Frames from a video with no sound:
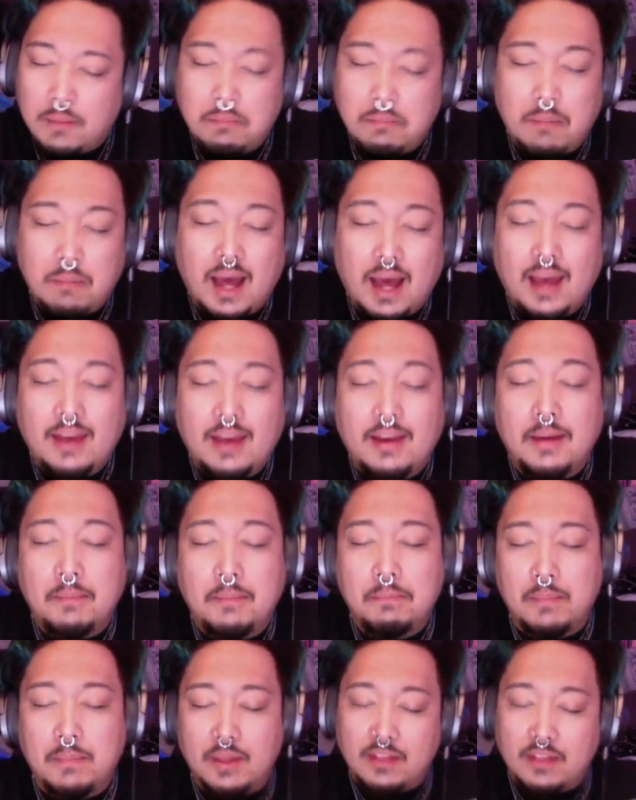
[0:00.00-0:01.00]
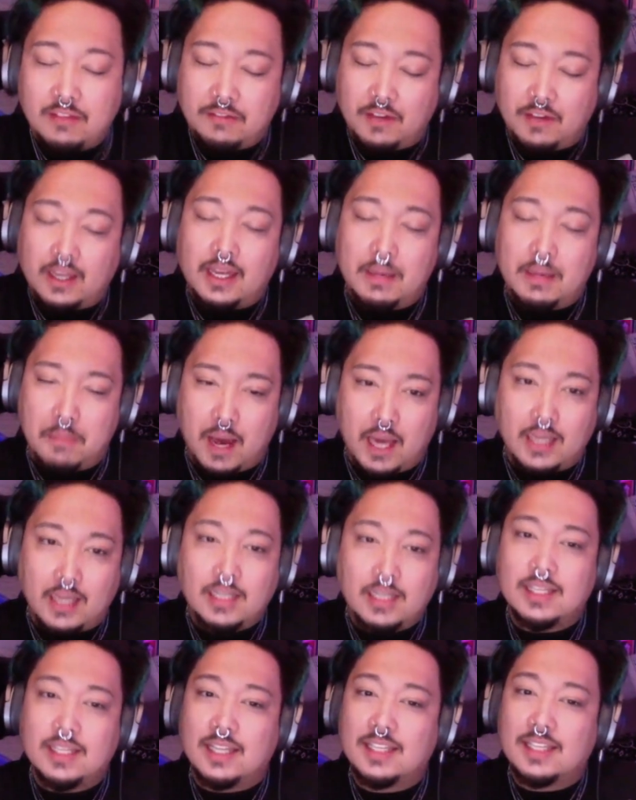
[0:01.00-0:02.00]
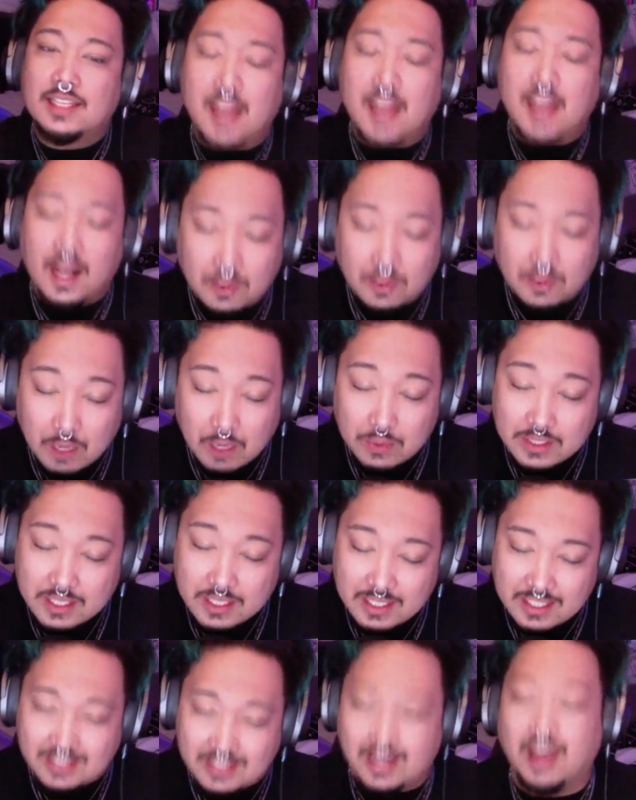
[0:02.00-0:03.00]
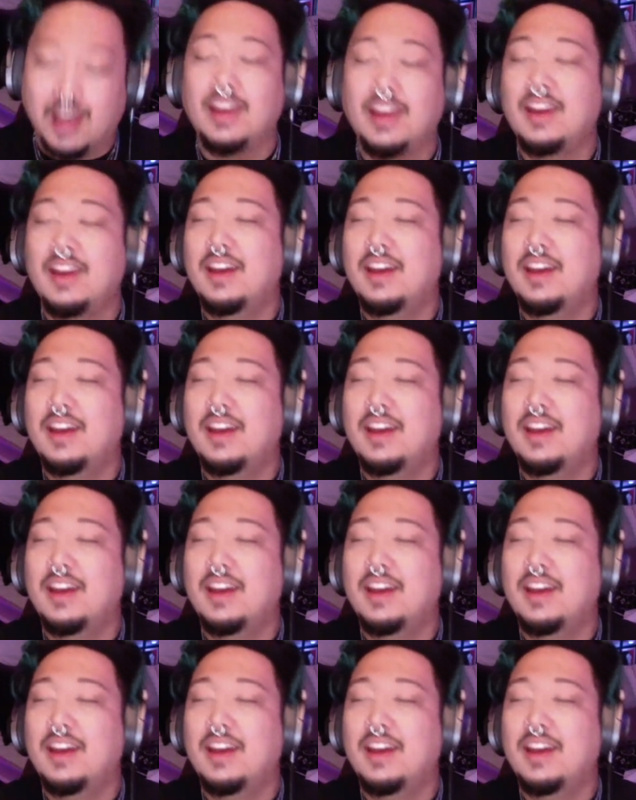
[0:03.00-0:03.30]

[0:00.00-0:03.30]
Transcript: my motherfucking mind, because that's exactly what I was gonna say.